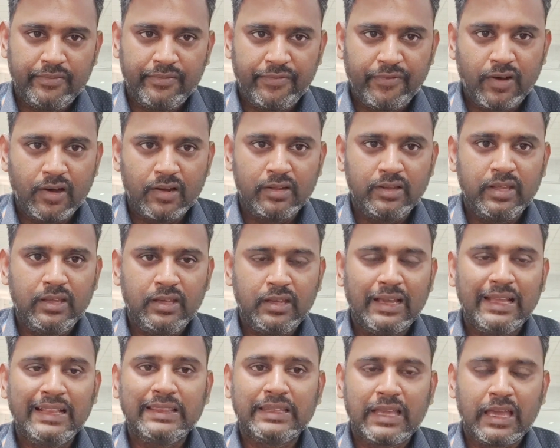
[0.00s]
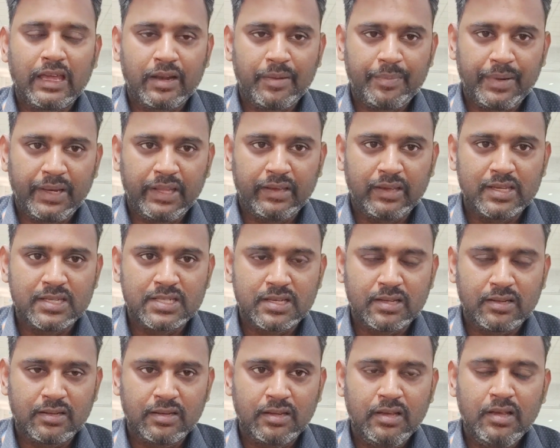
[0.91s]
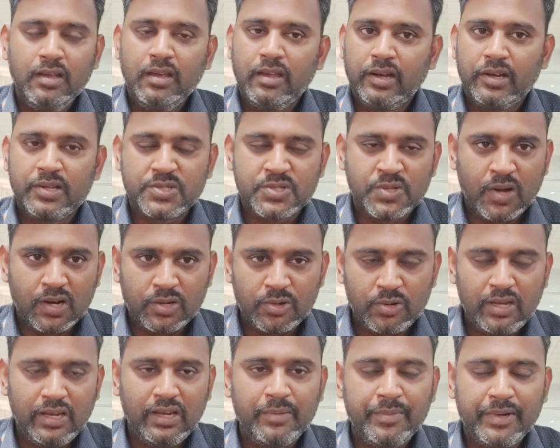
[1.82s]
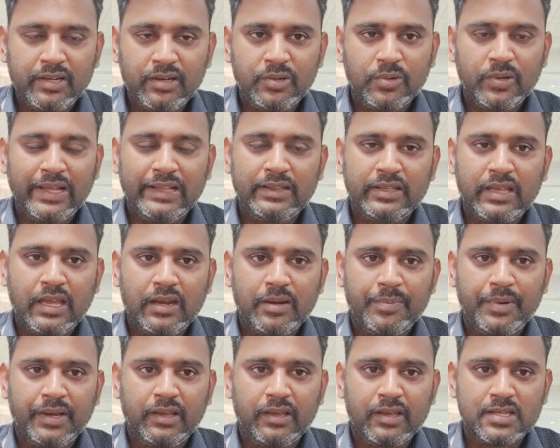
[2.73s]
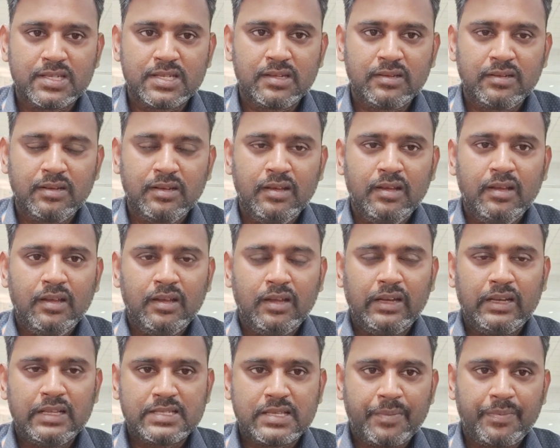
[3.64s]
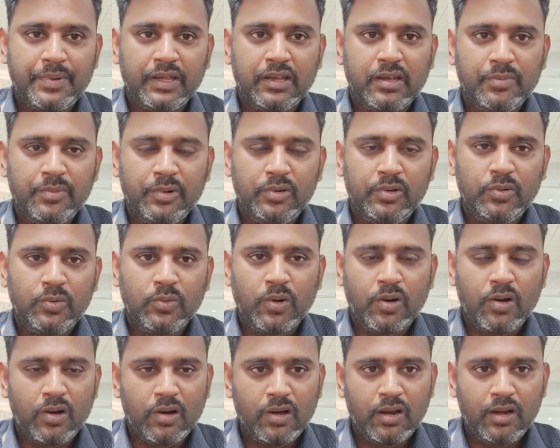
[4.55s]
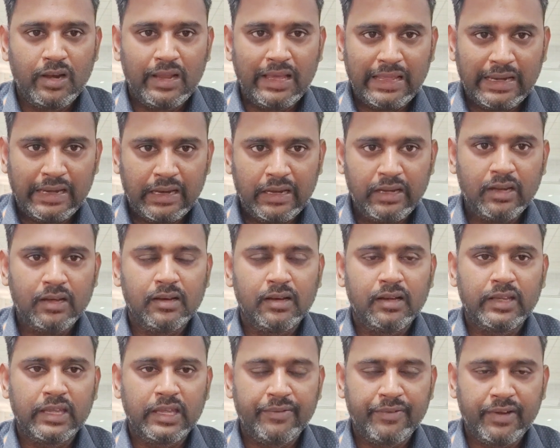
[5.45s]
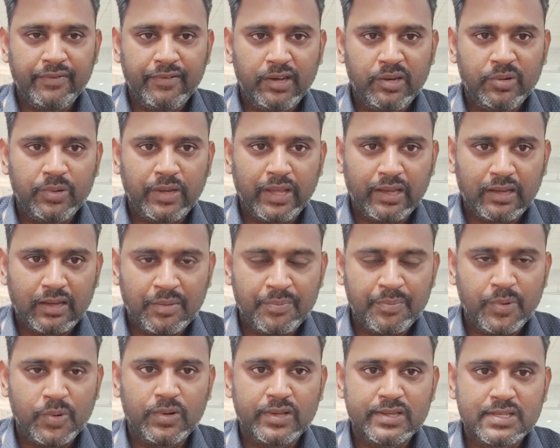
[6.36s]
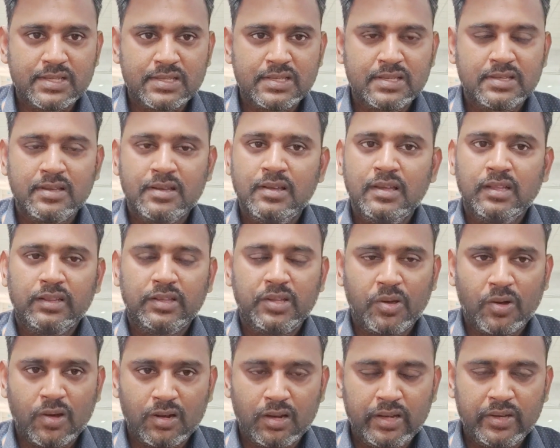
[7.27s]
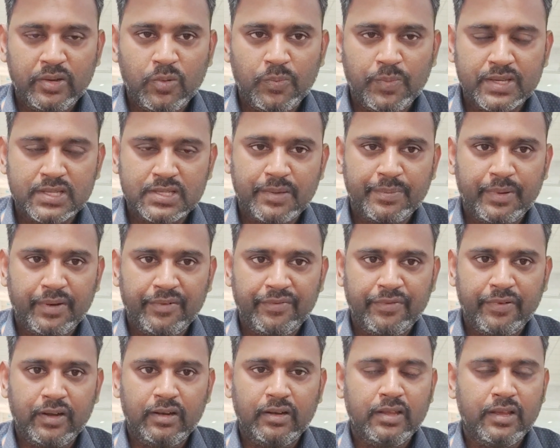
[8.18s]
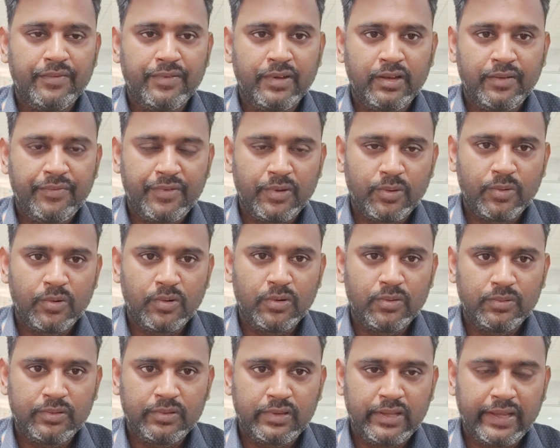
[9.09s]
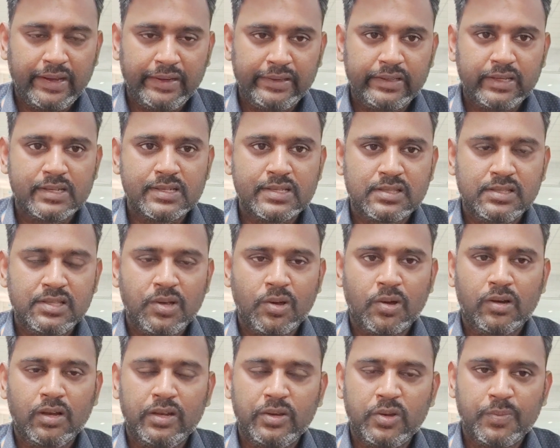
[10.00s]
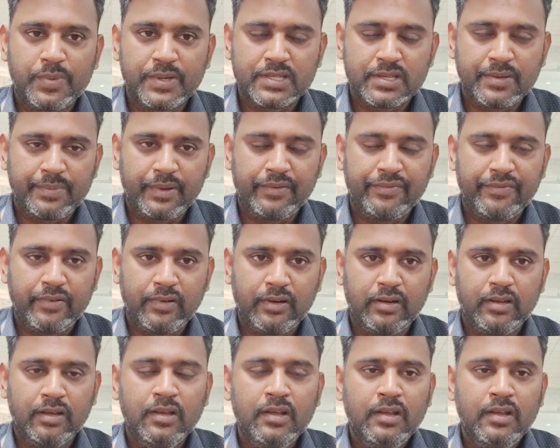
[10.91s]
for the healthcare application. It is not only limited to healthcare application, it is applicable to all arena. Even when you take computers, the online UPS are preferred. Even if you go to theaters, the online UPS are preferred.